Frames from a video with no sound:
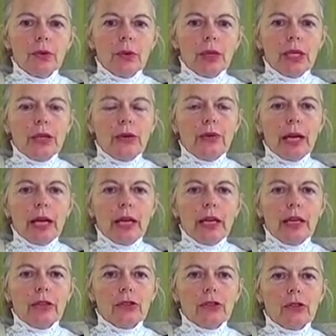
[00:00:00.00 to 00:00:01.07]

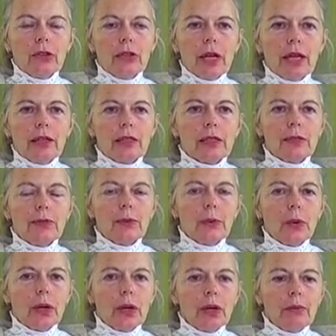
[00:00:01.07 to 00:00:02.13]
rearrange,
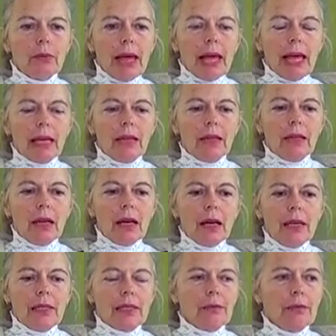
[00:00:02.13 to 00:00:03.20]
transform,
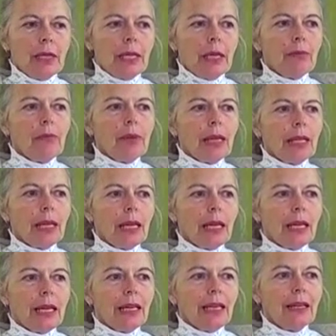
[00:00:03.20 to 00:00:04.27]
analyze,
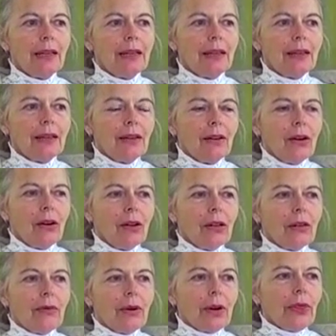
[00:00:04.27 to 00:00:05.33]
manipulate
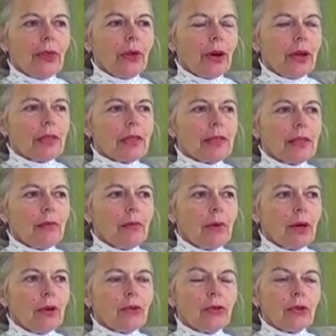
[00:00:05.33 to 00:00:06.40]
all of our thoughts and
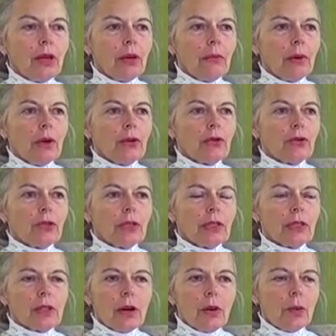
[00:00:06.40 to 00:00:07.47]

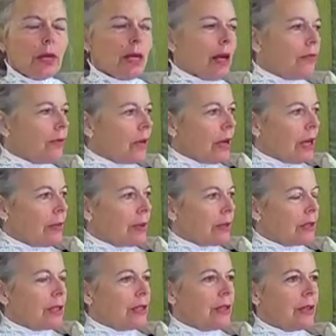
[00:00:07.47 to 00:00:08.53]
emotions, are we ever able
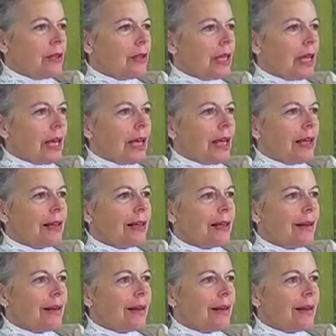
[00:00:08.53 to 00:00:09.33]
to do that?